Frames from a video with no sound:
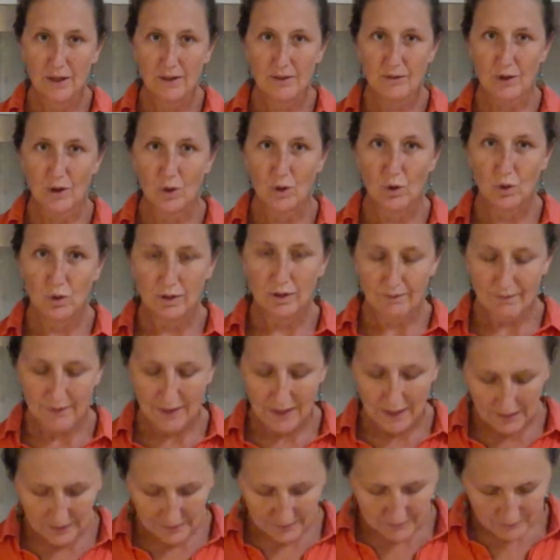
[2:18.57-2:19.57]
So all of
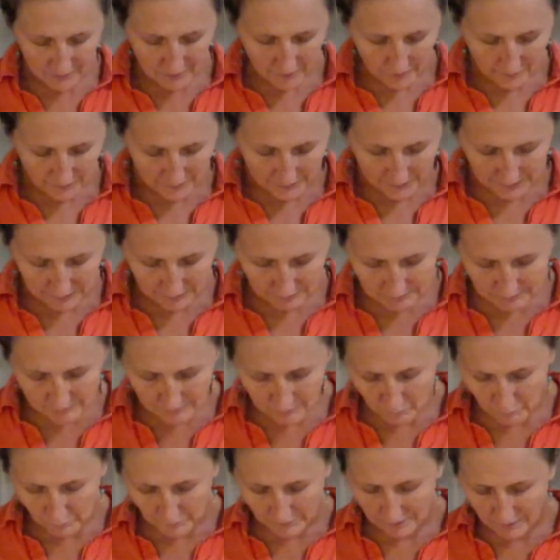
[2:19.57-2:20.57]
that is going in
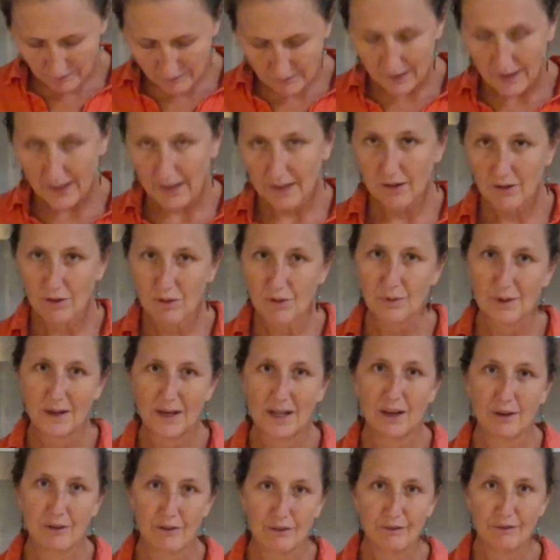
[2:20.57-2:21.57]
with that
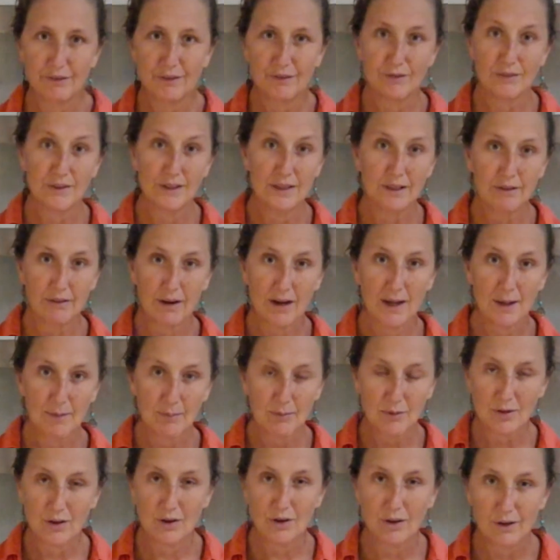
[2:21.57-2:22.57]
350
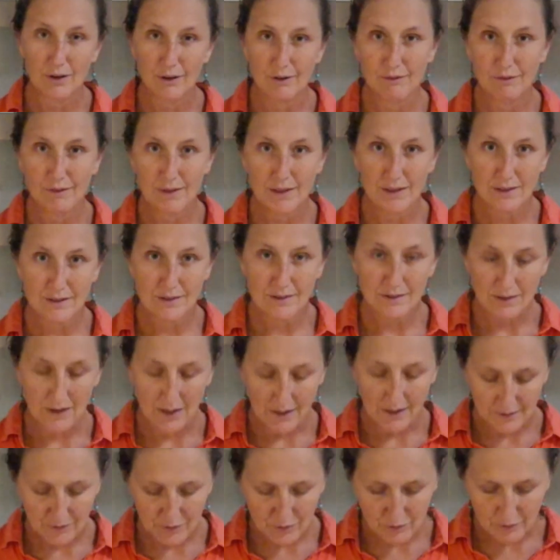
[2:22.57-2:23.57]
grams of
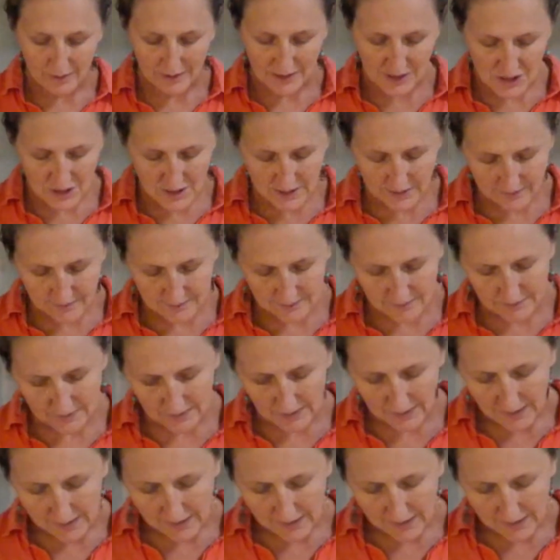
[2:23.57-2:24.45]
sliced radishes.